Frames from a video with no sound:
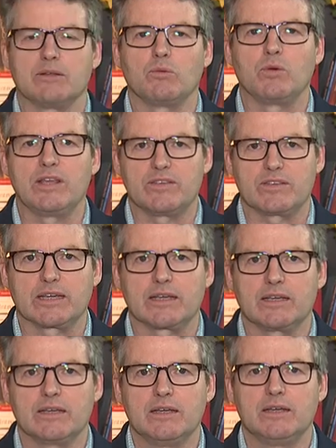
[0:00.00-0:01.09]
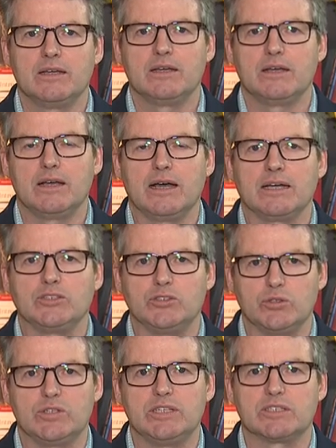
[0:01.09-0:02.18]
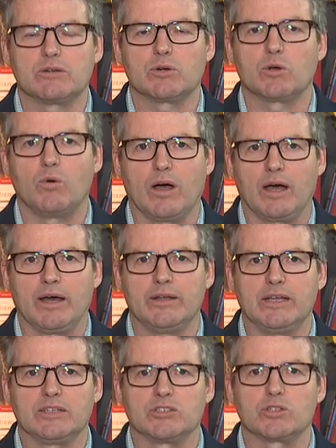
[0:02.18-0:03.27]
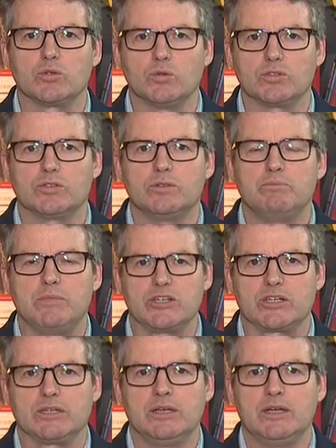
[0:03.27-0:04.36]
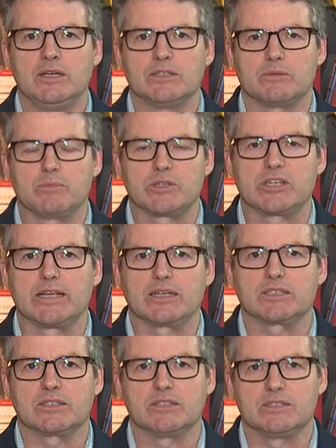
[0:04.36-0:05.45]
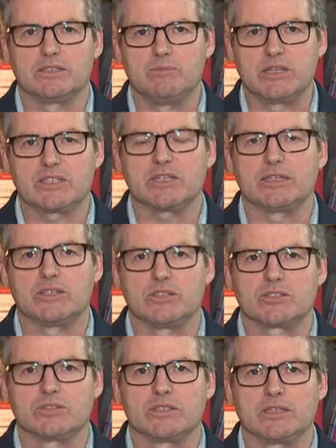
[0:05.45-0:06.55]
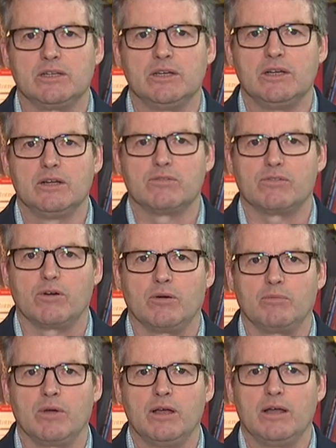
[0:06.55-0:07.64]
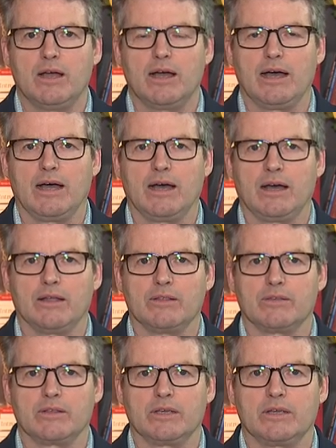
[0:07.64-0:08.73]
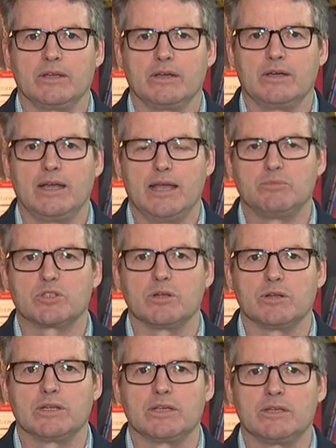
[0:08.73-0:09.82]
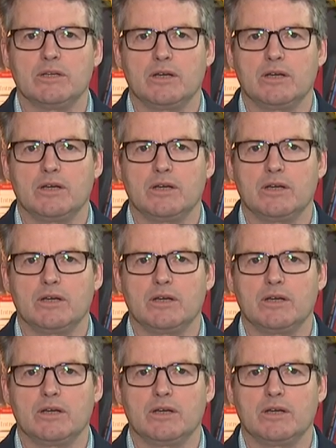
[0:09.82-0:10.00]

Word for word: We think uh, duties are required as a short term measure to protect domestic industry from uh, the absolutely